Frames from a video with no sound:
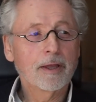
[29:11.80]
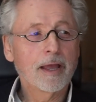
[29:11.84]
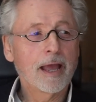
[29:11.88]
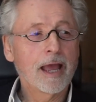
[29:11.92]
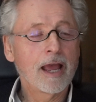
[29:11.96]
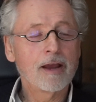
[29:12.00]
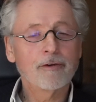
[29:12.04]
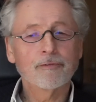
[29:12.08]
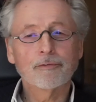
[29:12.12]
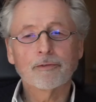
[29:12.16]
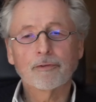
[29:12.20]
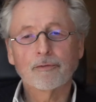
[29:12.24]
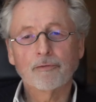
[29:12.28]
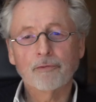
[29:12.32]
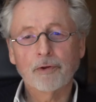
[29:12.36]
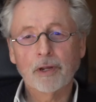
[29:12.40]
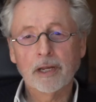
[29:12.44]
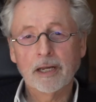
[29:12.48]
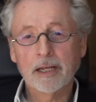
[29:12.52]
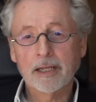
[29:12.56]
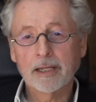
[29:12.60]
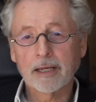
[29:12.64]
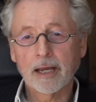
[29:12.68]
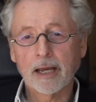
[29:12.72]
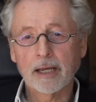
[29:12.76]
have the
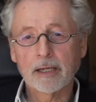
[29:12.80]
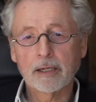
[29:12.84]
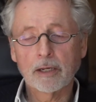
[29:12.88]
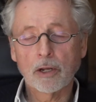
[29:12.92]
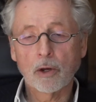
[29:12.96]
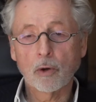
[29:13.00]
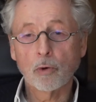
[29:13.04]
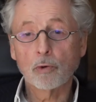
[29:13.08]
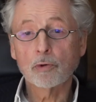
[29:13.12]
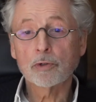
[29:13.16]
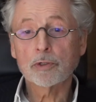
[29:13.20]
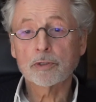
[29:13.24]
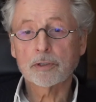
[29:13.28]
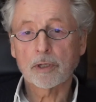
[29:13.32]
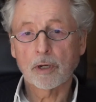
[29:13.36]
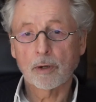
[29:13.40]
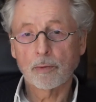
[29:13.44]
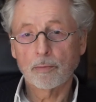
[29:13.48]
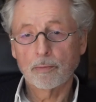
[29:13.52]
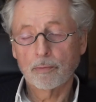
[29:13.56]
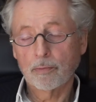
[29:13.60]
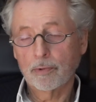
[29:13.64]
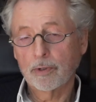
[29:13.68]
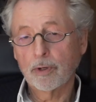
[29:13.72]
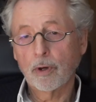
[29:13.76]
feeling I know
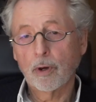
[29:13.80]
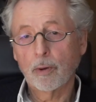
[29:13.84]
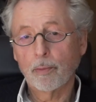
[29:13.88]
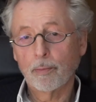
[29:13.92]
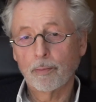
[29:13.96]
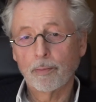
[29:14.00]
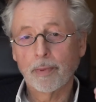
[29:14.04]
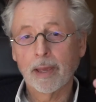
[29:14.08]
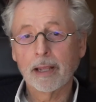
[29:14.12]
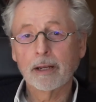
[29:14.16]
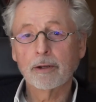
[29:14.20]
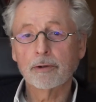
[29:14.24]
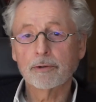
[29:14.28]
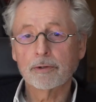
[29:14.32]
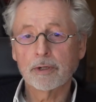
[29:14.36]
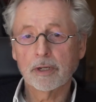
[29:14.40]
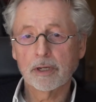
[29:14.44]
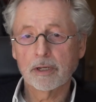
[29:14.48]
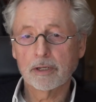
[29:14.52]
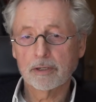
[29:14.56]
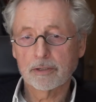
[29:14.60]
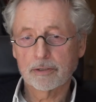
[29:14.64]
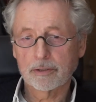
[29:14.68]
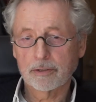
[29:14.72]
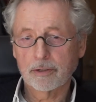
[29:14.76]
some
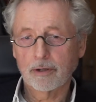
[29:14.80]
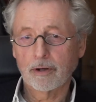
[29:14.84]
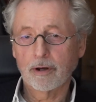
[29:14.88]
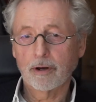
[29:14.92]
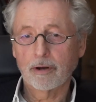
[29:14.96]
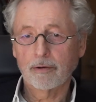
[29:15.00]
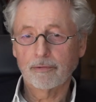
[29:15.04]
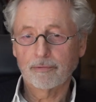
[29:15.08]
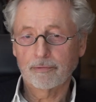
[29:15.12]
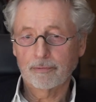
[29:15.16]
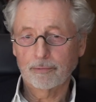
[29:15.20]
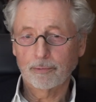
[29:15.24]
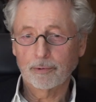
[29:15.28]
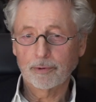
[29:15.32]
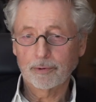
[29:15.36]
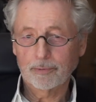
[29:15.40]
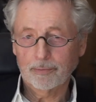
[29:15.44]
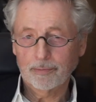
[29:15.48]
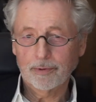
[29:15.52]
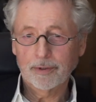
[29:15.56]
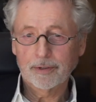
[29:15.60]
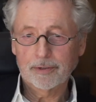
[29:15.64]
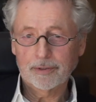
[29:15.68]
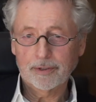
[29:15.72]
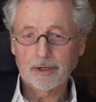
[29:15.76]
melodies of
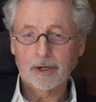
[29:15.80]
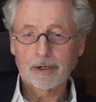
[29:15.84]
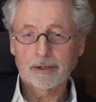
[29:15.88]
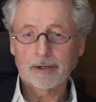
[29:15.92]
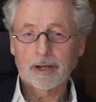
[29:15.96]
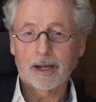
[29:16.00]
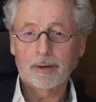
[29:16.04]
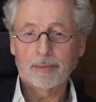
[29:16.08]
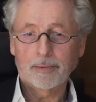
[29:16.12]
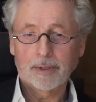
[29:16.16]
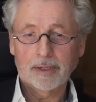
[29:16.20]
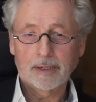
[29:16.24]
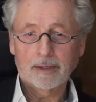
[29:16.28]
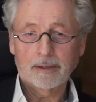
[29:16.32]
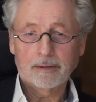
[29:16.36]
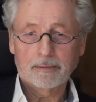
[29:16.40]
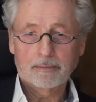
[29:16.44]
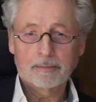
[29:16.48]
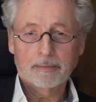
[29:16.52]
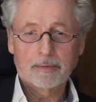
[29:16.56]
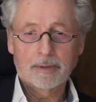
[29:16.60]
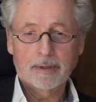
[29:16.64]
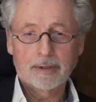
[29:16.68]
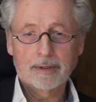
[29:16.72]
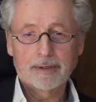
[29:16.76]
which are coming.
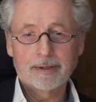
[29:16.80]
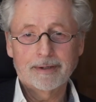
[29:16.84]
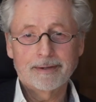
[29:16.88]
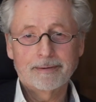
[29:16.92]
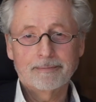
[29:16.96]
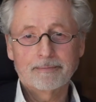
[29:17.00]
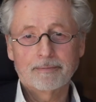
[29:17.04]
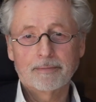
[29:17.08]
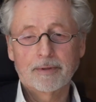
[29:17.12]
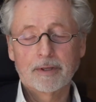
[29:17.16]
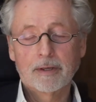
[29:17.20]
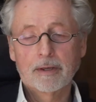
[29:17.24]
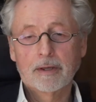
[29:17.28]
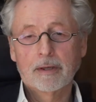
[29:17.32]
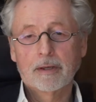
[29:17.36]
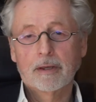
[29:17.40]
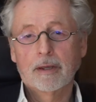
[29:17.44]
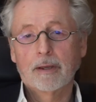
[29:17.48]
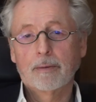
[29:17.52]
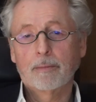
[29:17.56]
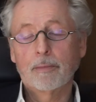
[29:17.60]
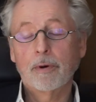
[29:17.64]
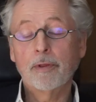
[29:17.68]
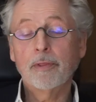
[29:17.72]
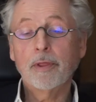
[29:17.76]

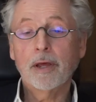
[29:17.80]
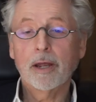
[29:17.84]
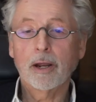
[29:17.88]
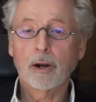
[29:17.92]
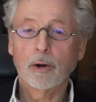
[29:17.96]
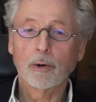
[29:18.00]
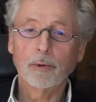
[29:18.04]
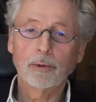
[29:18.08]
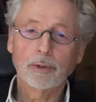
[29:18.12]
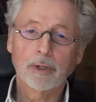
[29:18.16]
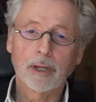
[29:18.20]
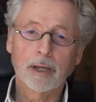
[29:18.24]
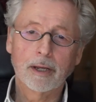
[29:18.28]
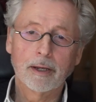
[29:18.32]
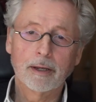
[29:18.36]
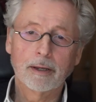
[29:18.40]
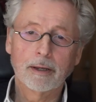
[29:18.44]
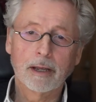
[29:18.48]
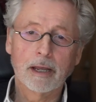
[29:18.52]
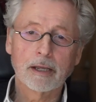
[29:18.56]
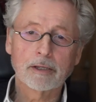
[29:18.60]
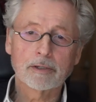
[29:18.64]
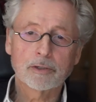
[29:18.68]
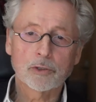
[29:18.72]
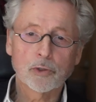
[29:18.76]
But they are,
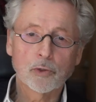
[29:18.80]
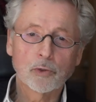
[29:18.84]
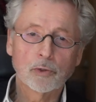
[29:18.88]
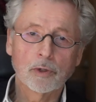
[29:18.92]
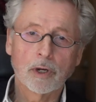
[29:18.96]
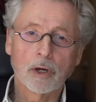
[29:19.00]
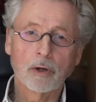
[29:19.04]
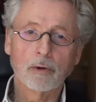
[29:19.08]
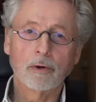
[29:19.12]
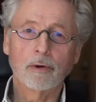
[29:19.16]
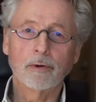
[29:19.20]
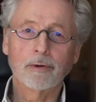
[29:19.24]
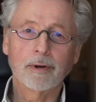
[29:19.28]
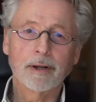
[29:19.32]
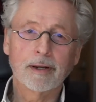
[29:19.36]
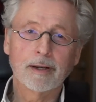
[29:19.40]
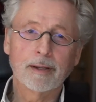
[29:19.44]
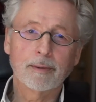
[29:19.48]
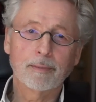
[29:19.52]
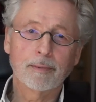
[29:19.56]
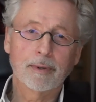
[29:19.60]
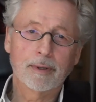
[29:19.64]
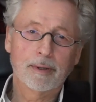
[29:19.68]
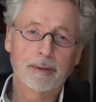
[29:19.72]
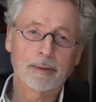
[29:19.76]
as you know
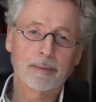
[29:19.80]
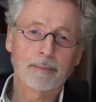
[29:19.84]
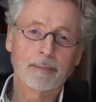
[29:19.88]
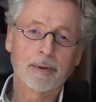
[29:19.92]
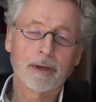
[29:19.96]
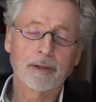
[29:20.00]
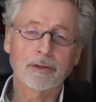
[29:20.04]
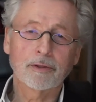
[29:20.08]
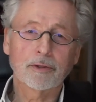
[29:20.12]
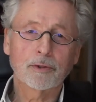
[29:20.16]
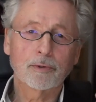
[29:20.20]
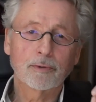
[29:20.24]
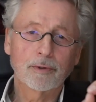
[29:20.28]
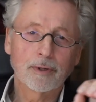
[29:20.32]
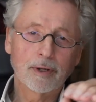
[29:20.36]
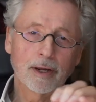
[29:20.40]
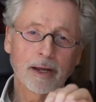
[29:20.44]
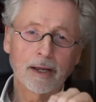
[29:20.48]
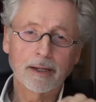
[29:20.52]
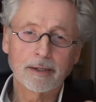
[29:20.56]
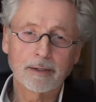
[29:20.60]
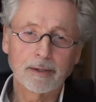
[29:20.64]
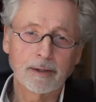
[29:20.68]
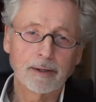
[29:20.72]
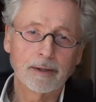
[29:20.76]
already, Matthew,
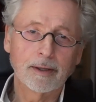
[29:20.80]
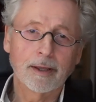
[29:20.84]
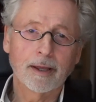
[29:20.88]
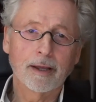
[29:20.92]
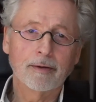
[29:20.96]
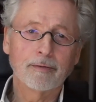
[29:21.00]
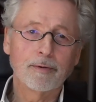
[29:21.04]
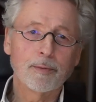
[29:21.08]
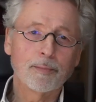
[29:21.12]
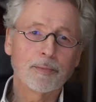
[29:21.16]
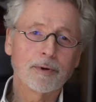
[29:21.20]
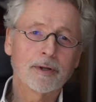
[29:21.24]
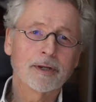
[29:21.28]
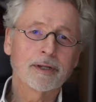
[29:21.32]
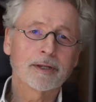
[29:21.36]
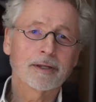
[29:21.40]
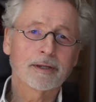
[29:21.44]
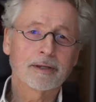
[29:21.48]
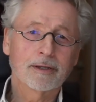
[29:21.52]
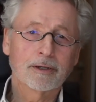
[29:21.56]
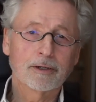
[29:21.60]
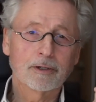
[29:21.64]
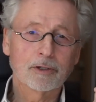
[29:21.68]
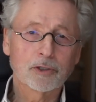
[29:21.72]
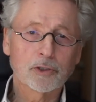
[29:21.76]
and
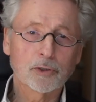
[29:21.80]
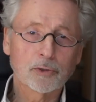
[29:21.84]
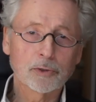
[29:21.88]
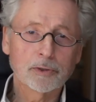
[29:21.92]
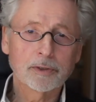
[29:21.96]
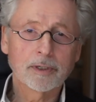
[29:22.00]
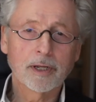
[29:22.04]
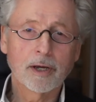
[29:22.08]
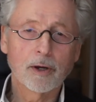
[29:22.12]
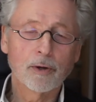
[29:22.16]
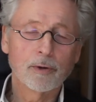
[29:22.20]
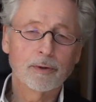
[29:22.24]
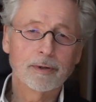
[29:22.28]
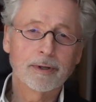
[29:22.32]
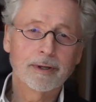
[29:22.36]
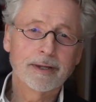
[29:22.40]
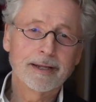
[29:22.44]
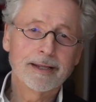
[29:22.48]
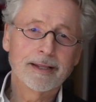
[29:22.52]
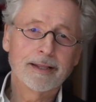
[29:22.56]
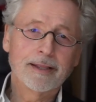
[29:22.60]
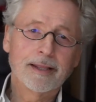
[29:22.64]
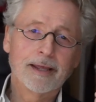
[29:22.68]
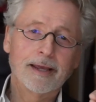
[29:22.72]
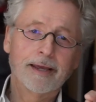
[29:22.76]
everybody should know
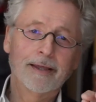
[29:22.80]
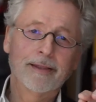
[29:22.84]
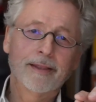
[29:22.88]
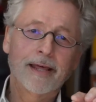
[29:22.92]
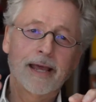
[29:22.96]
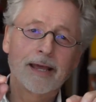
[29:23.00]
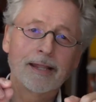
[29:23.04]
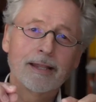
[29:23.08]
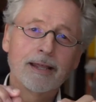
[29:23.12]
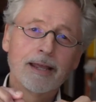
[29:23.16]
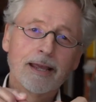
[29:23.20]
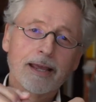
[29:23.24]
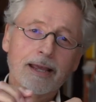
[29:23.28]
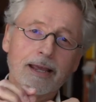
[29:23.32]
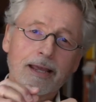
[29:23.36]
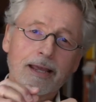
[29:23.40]
that